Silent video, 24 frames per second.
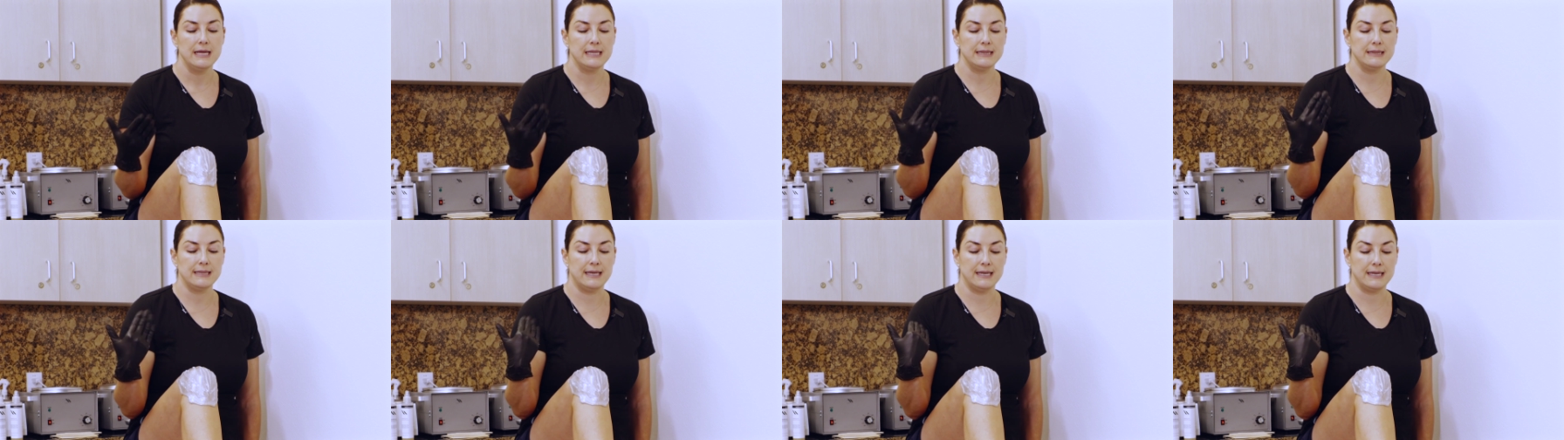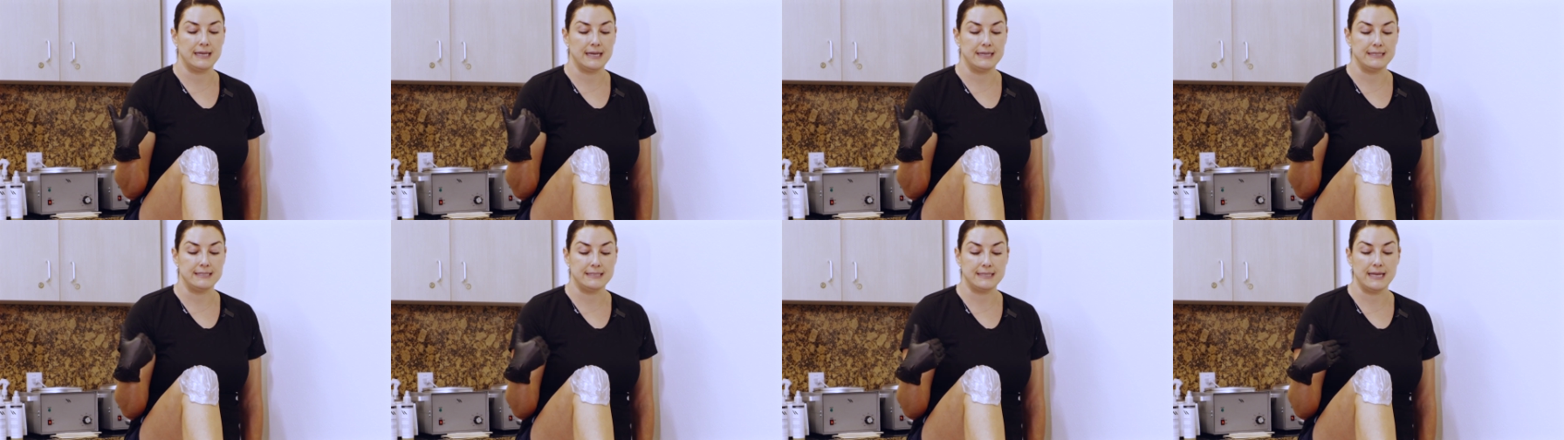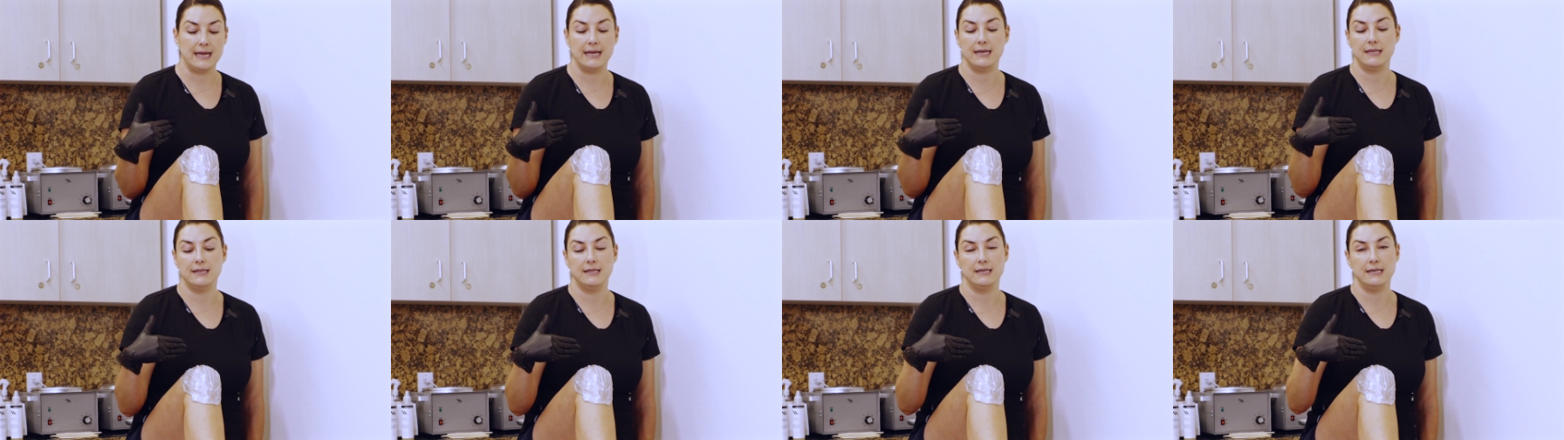Like I
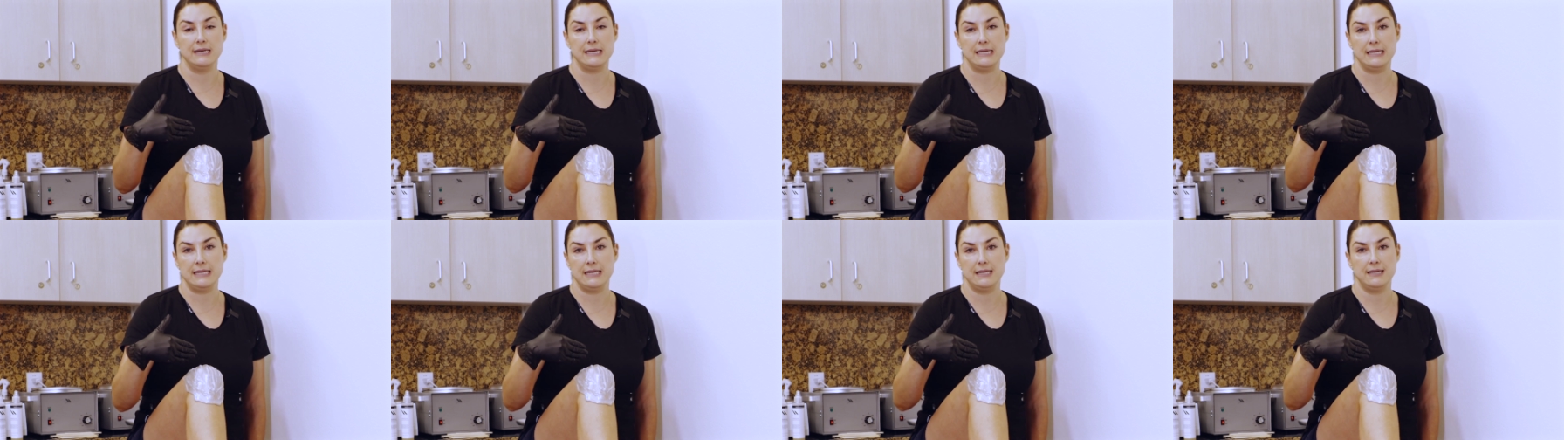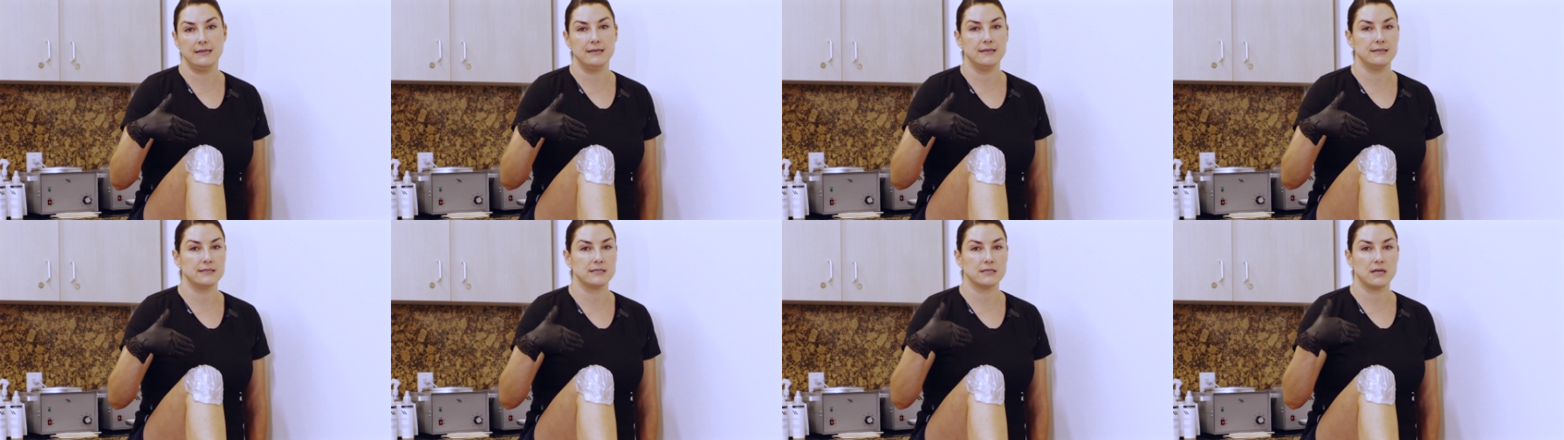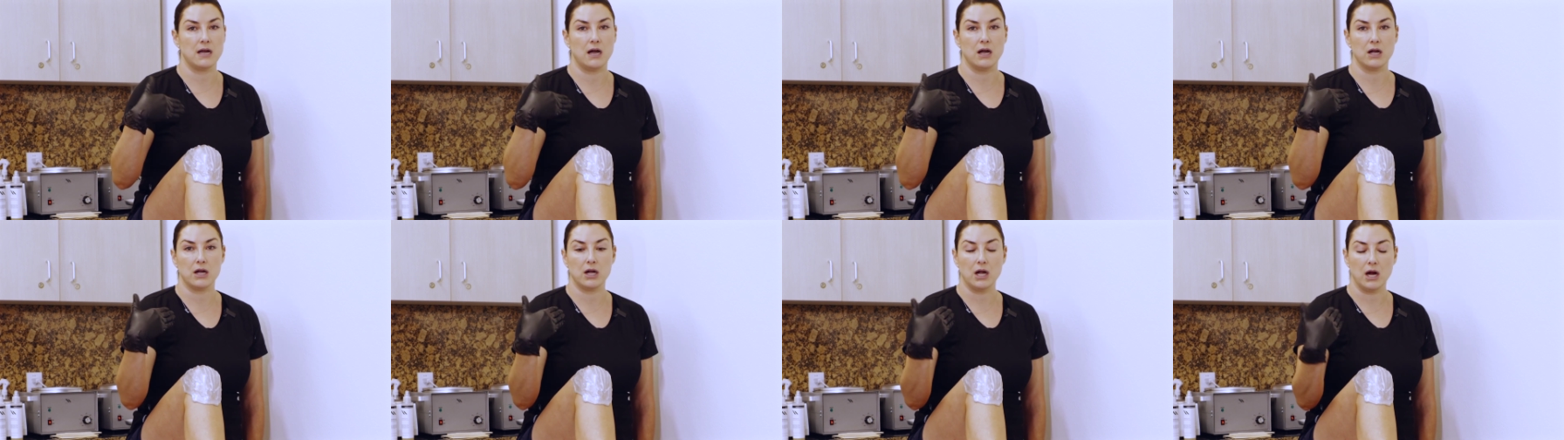said, the knee, it's
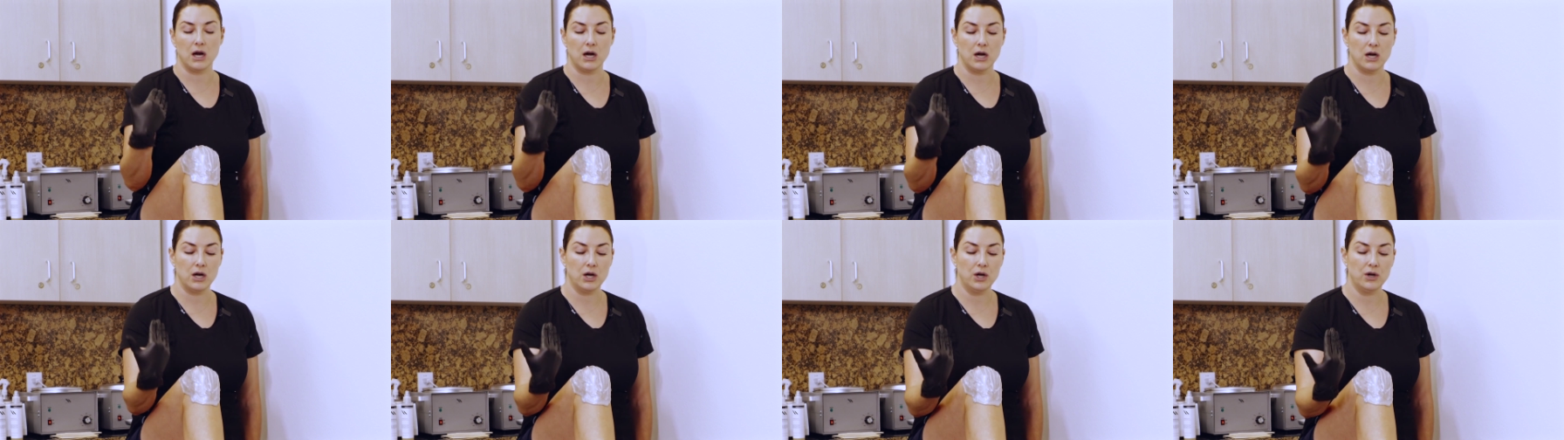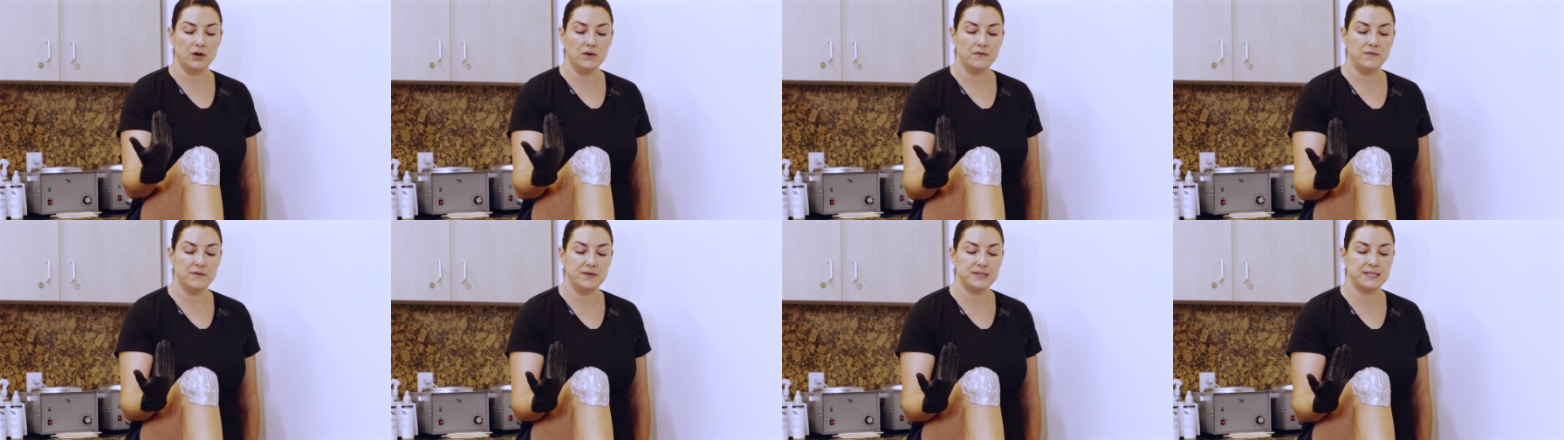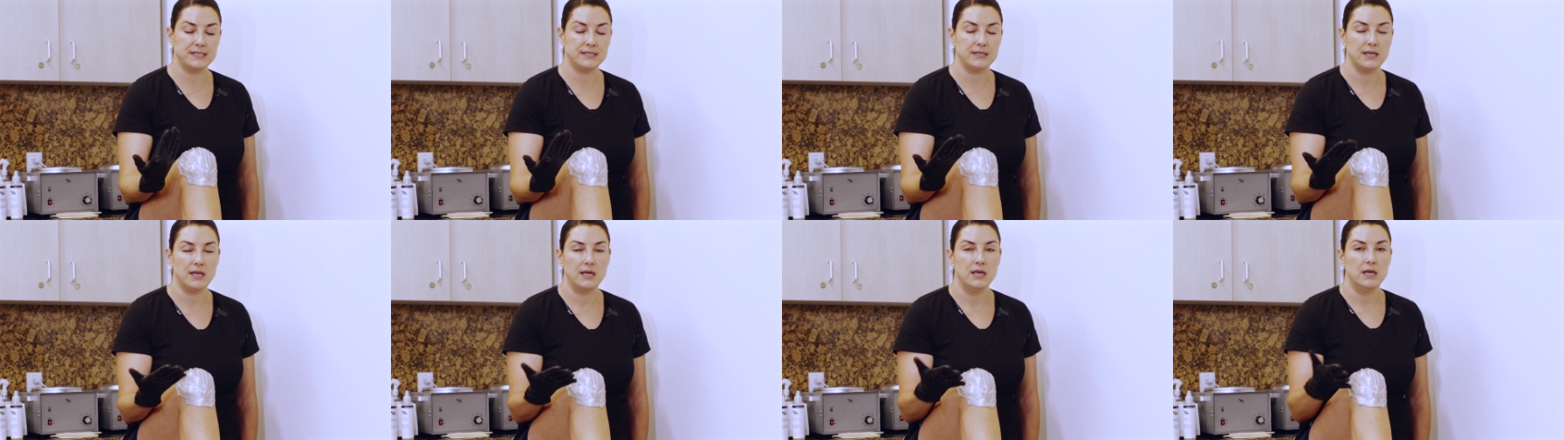got curves.
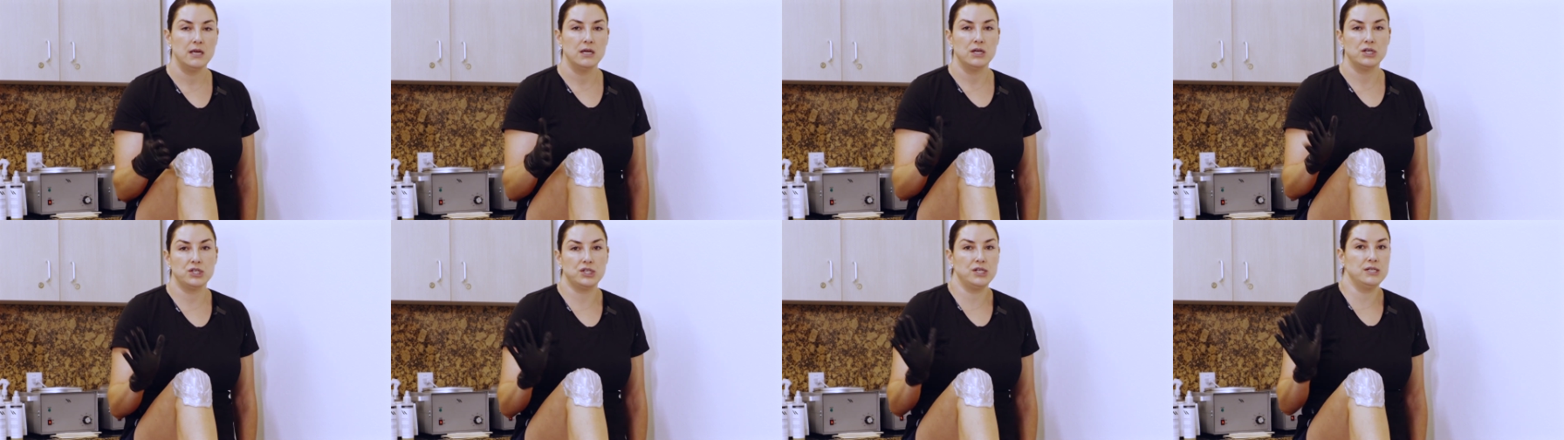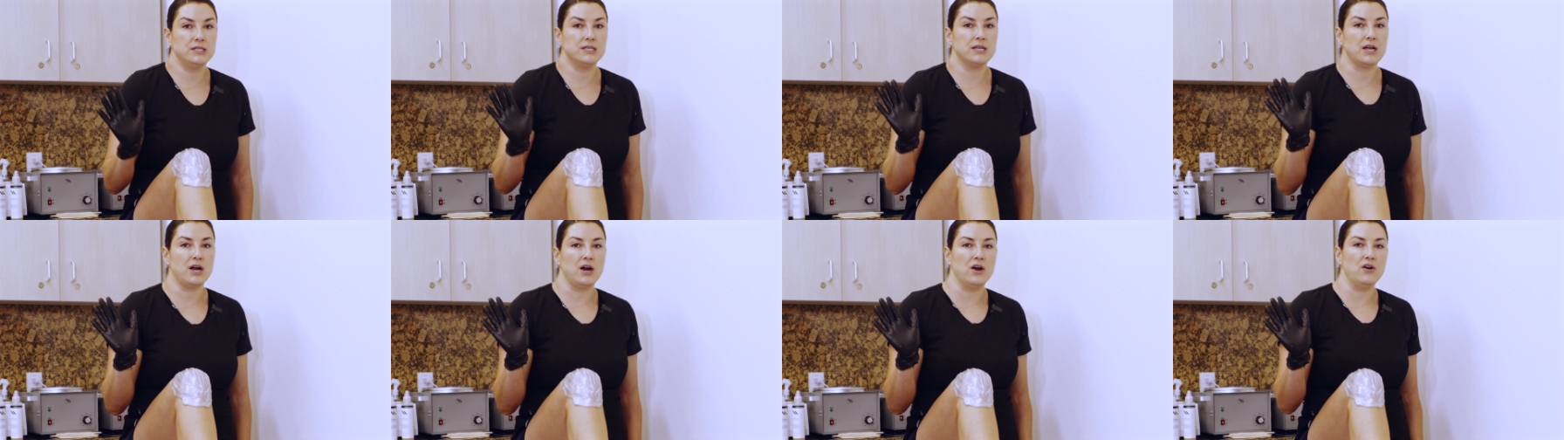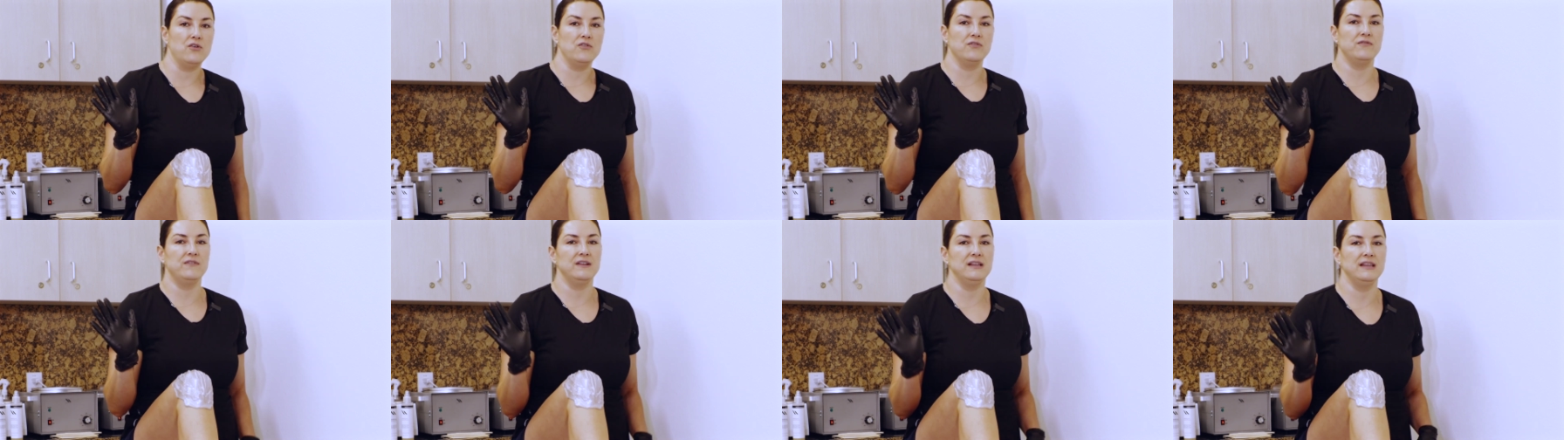She's
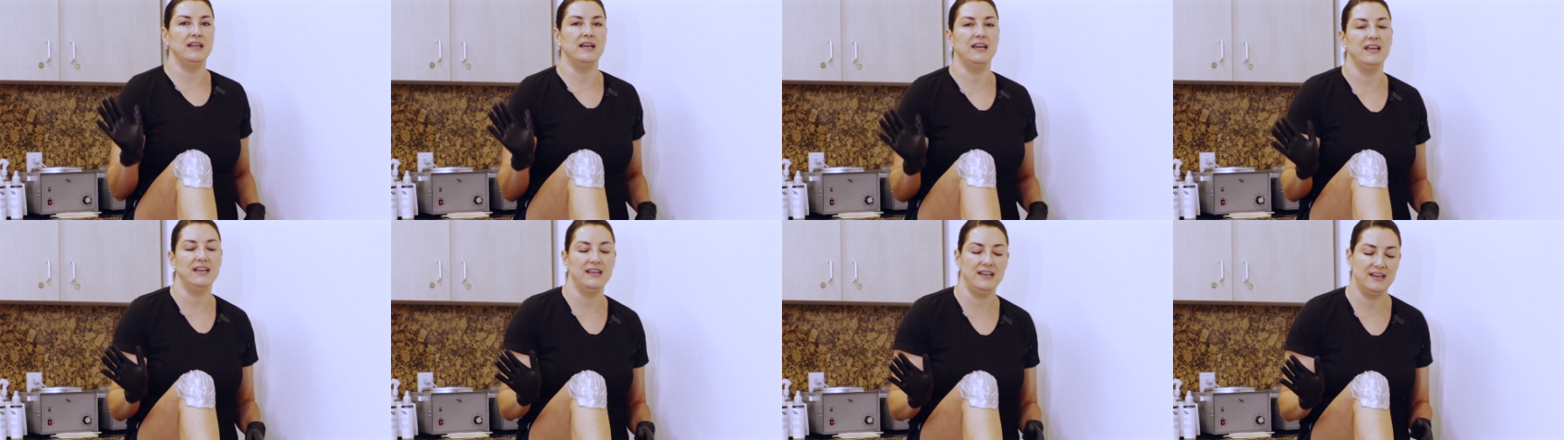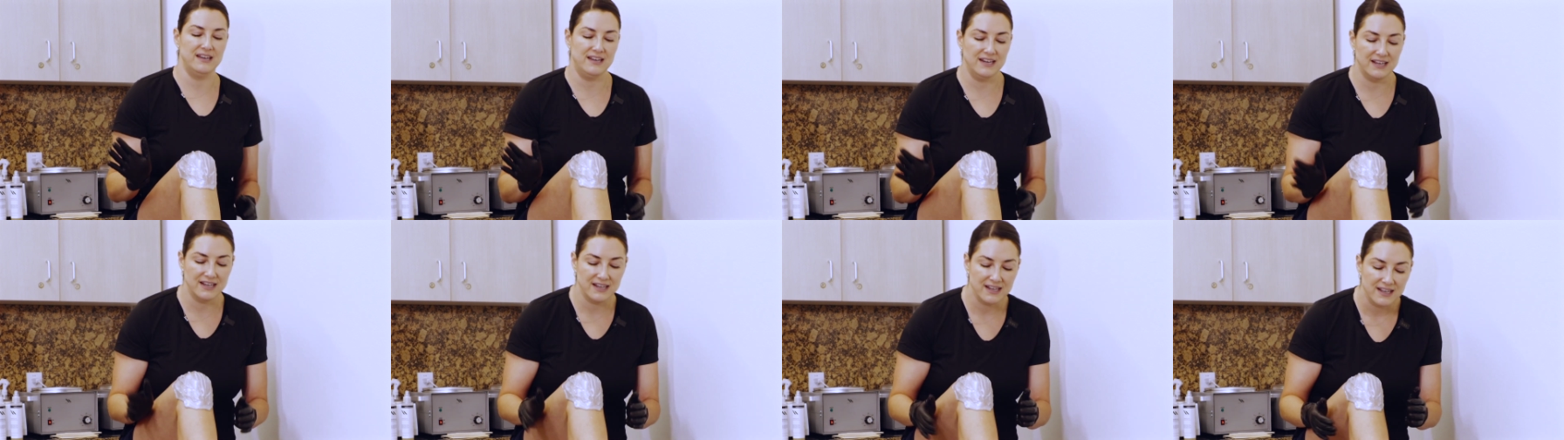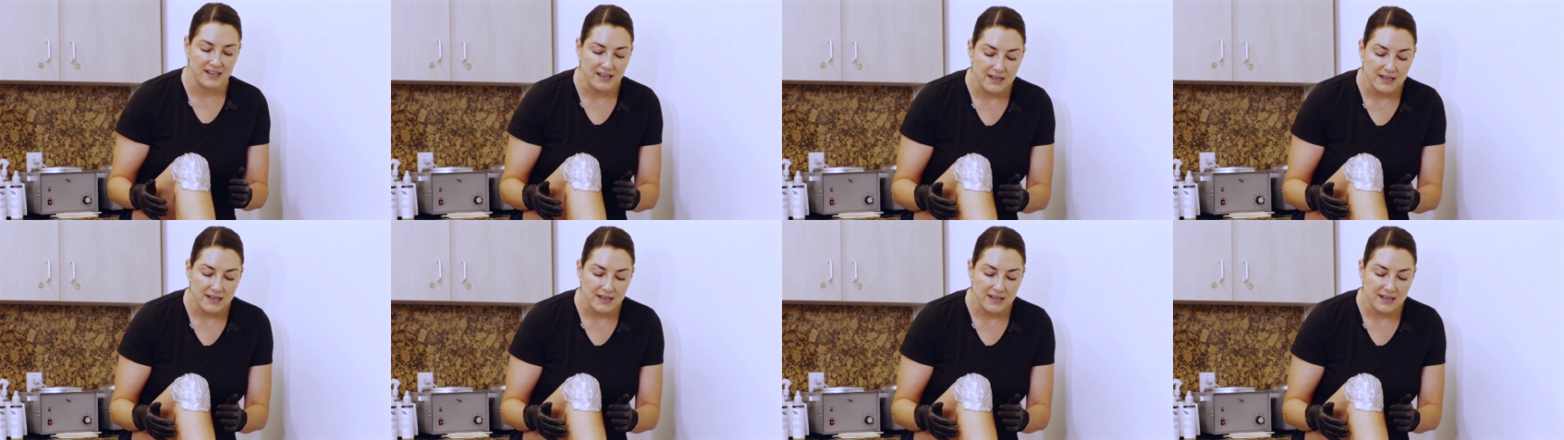curvelated.